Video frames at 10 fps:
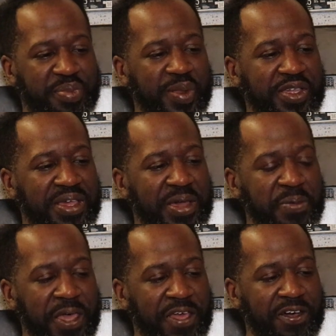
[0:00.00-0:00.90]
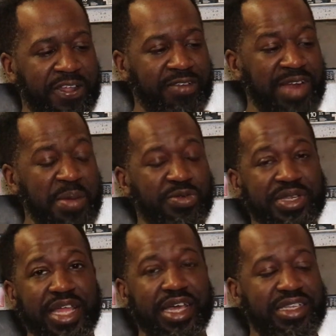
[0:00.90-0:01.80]
But yeah, man, uh, the Grammys
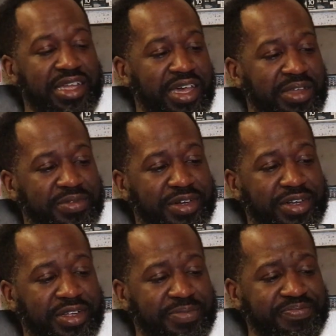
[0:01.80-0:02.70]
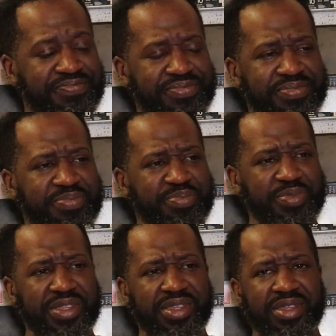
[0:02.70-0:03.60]
was last night. Uh,
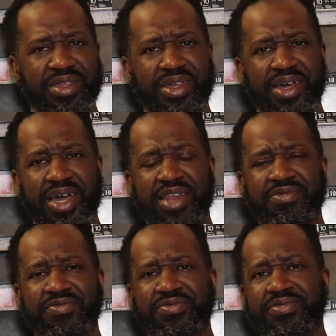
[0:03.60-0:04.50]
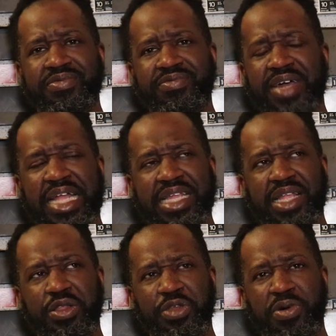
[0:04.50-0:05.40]
I didn't, I think
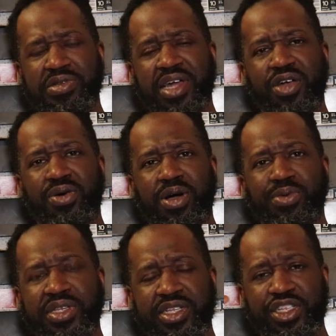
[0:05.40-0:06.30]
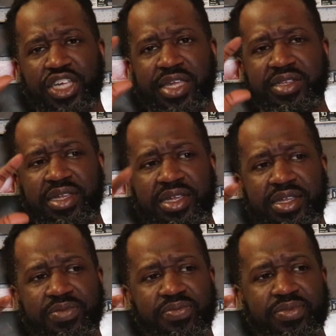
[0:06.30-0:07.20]
I, the most I caught was the
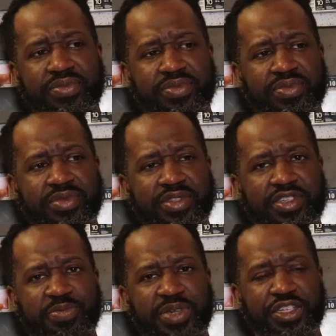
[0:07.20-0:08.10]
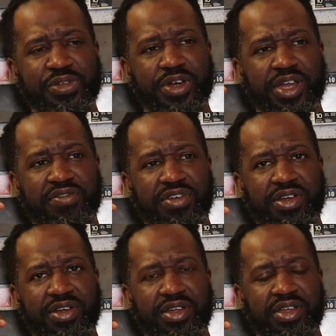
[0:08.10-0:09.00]
Jay-Z speech or
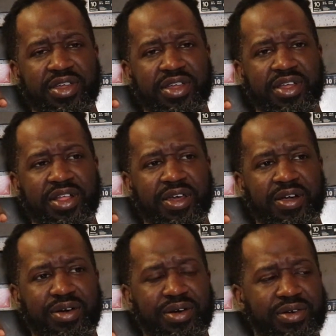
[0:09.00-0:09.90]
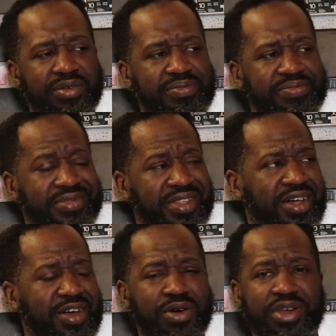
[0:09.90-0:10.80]
whatever. Um,
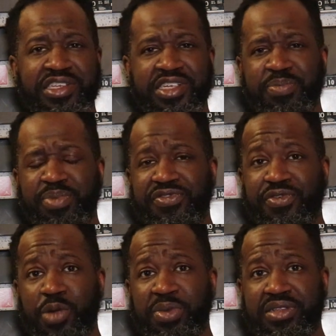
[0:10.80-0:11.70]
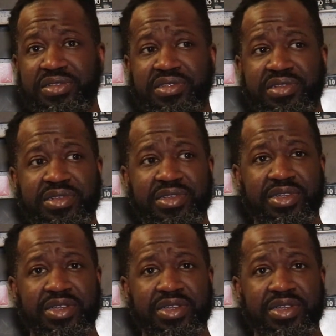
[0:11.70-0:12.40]
I caught a SZA performance.